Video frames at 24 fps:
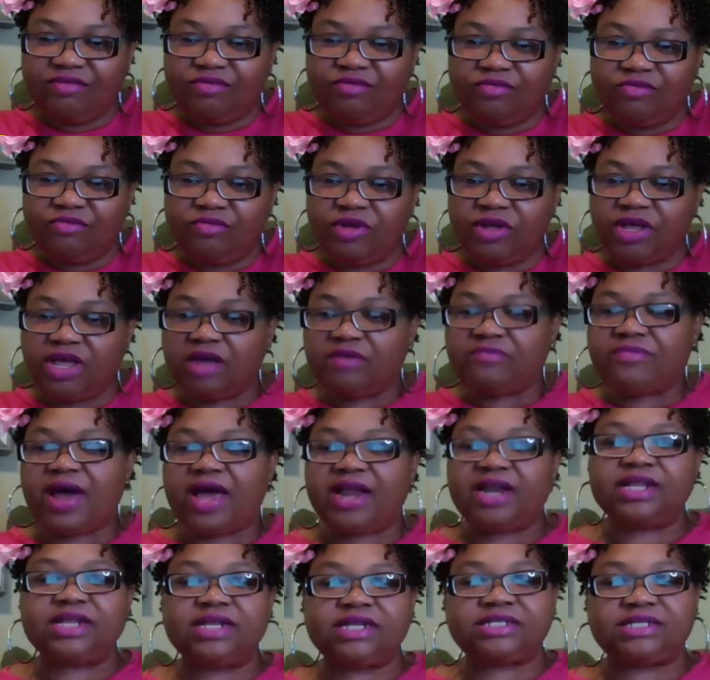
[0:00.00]
We'll get
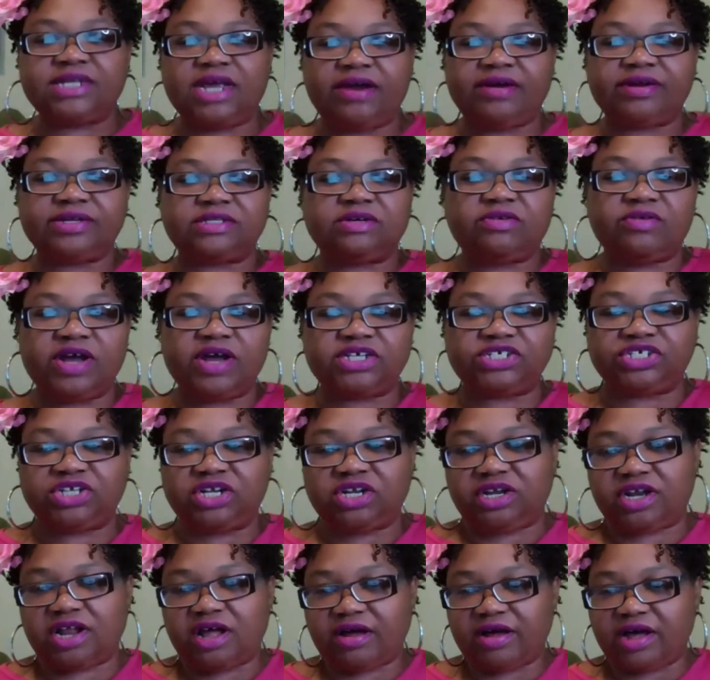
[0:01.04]
right into Tara's question
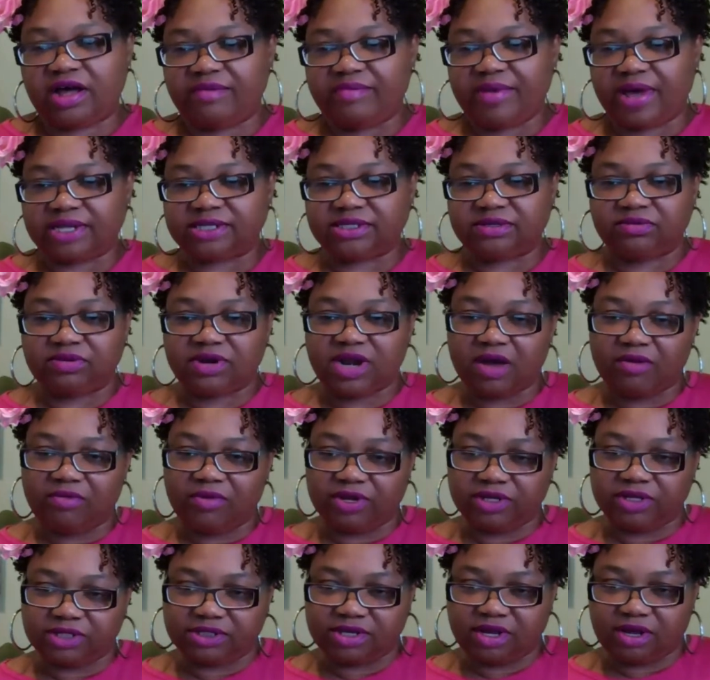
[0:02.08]
and I'll come back to what I
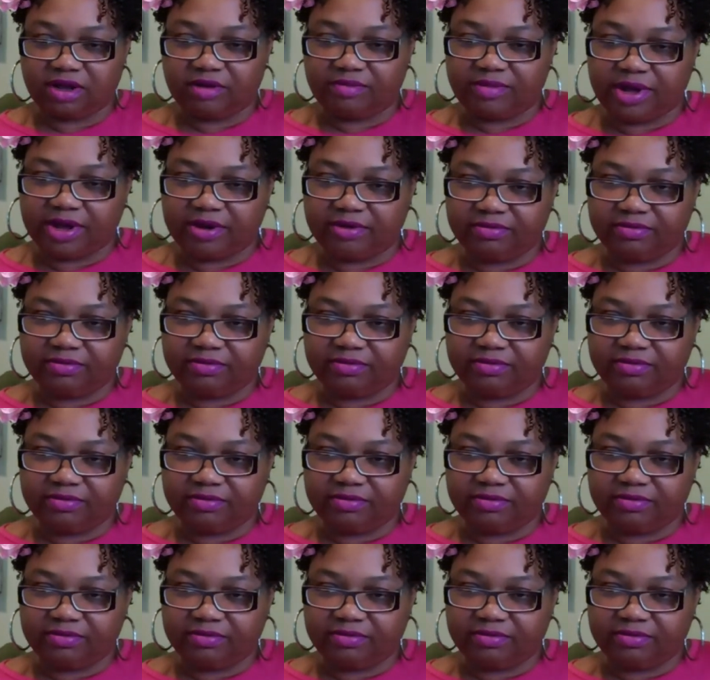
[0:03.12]
wanted to talk about.